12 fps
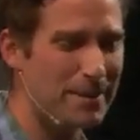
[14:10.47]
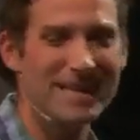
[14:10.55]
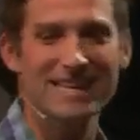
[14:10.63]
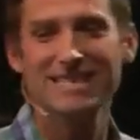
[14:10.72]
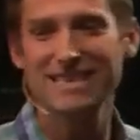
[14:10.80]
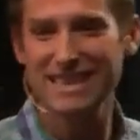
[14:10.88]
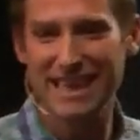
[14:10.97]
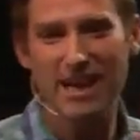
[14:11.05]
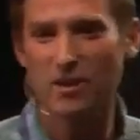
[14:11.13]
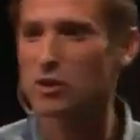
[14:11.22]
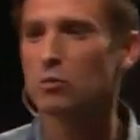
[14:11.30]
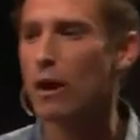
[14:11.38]
Because
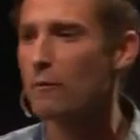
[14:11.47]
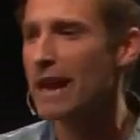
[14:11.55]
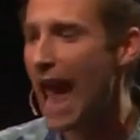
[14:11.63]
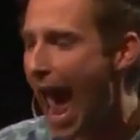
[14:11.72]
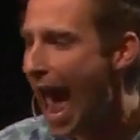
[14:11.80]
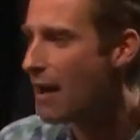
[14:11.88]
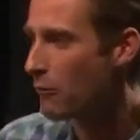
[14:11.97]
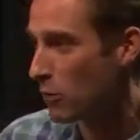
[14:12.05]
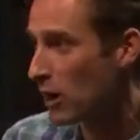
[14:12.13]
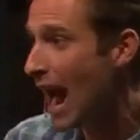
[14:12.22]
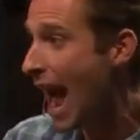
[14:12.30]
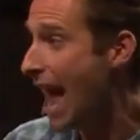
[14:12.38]
here's where we at,
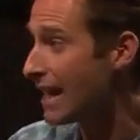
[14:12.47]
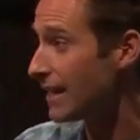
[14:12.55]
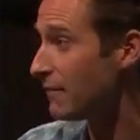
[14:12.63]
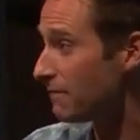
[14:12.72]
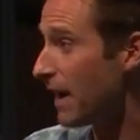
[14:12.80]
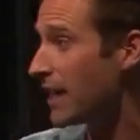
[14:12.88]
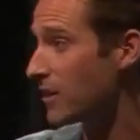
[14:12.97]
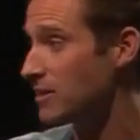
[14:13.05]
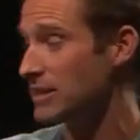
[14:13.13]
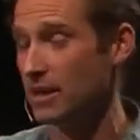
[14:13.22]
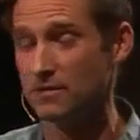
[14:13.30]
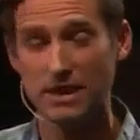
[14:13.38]
we're at and find
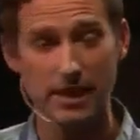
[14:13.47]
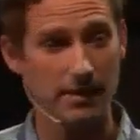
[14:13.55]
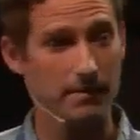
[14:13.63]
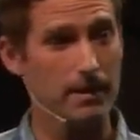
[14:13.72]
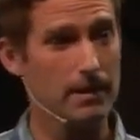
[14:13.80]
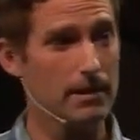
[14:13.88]
ourselves in.